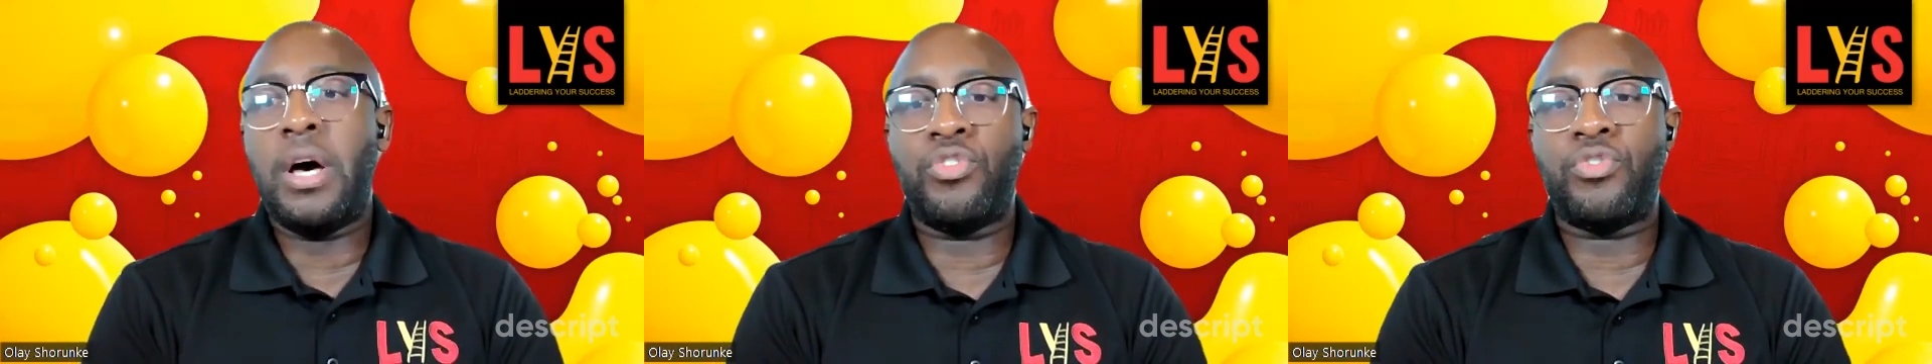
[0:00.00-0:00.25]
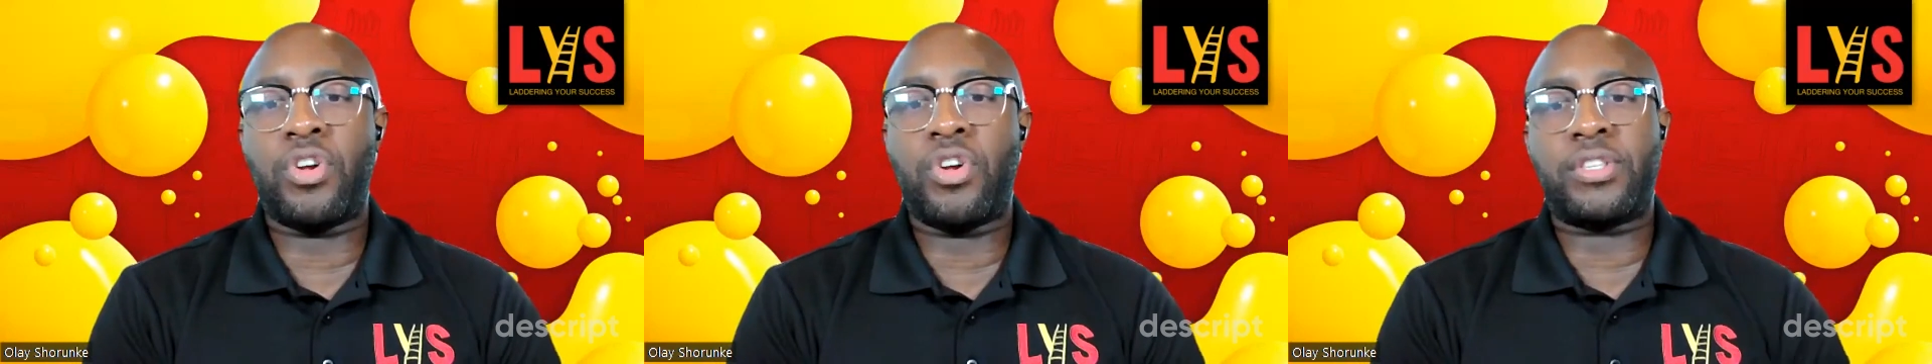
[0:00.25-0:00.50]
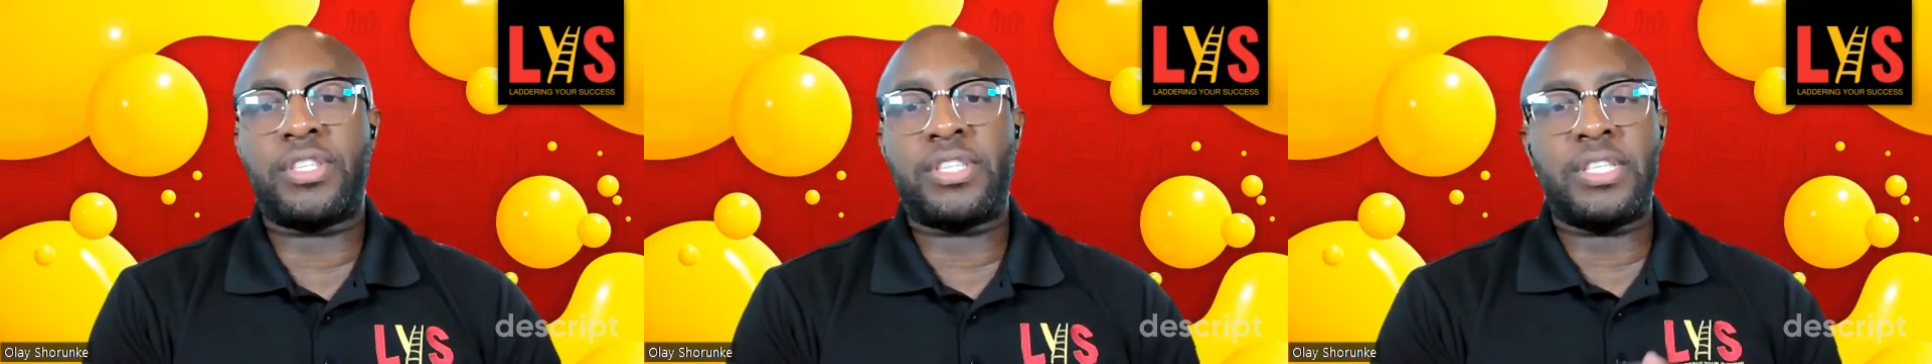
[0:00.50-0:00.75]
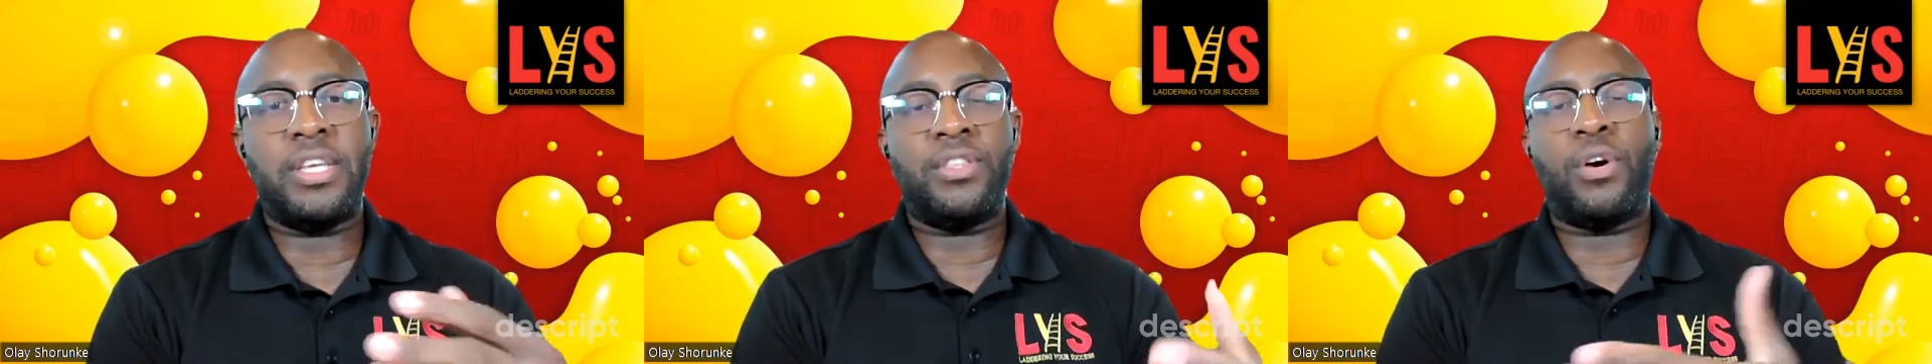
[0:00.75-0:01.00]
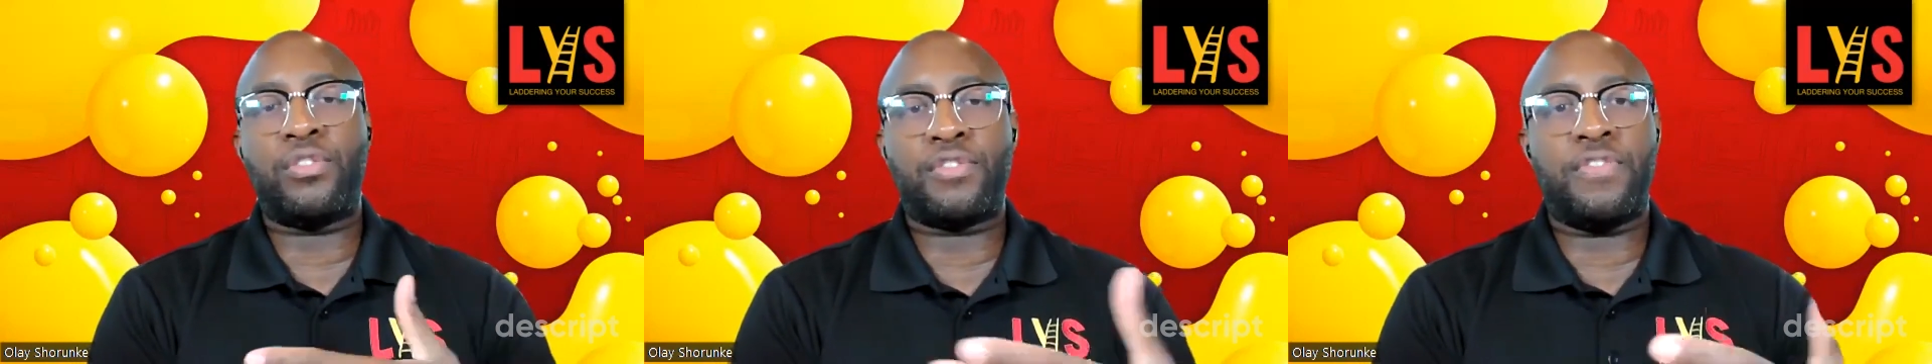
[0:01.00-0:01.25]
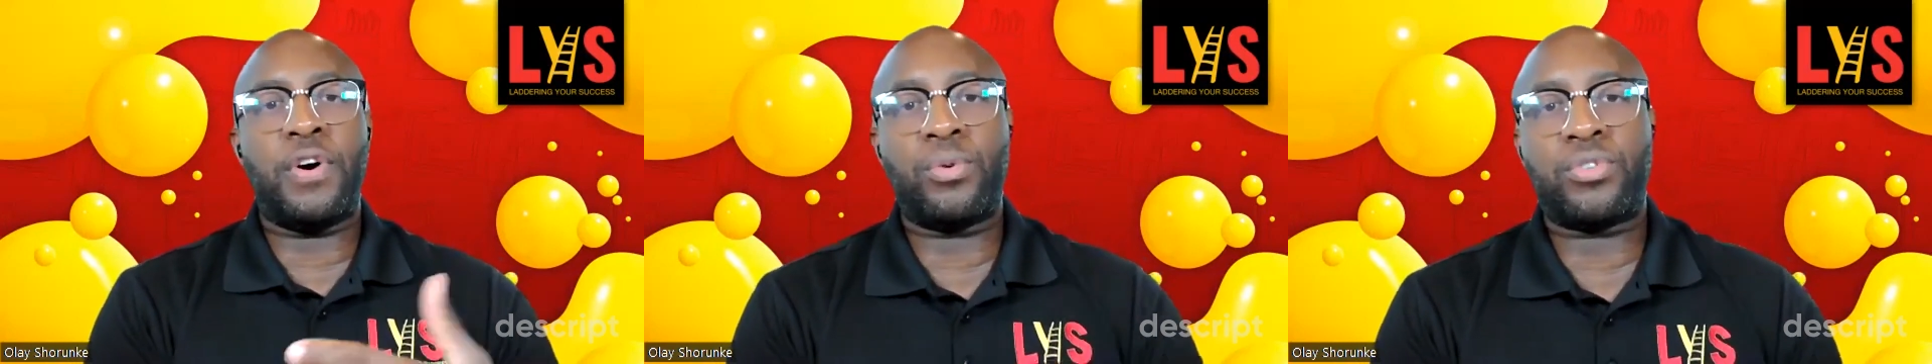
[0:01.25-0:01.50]
You start to see those
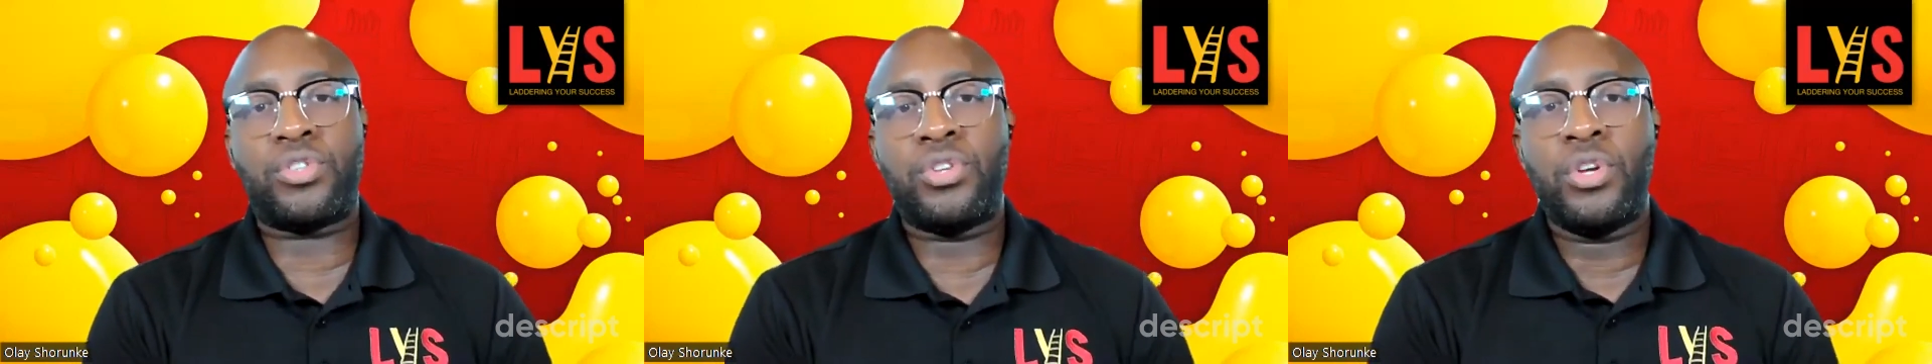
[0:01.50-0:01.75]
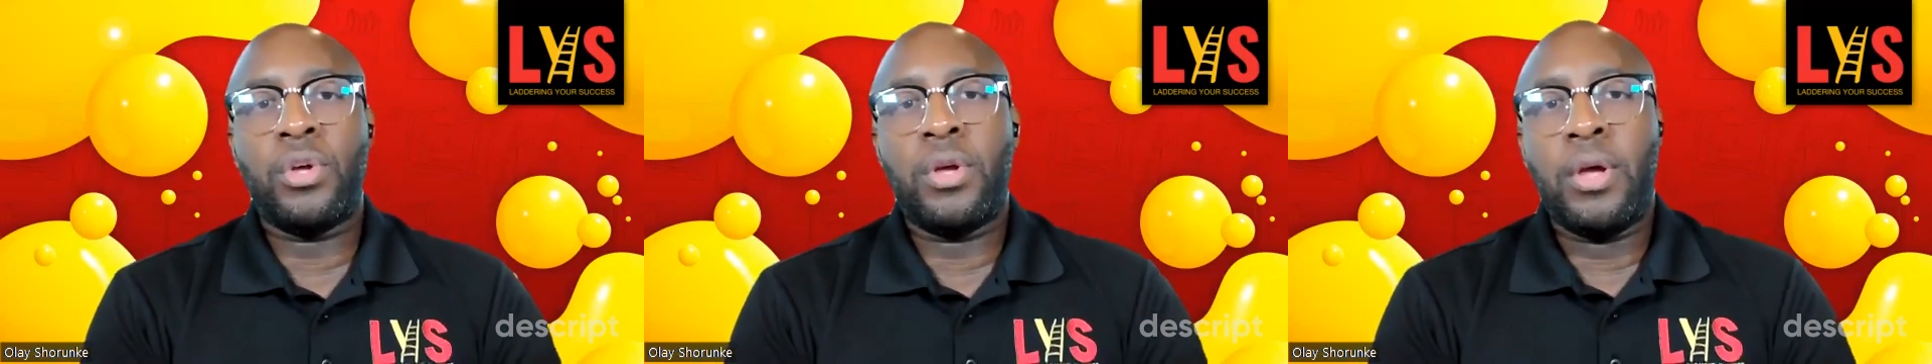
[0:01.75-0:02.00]
folks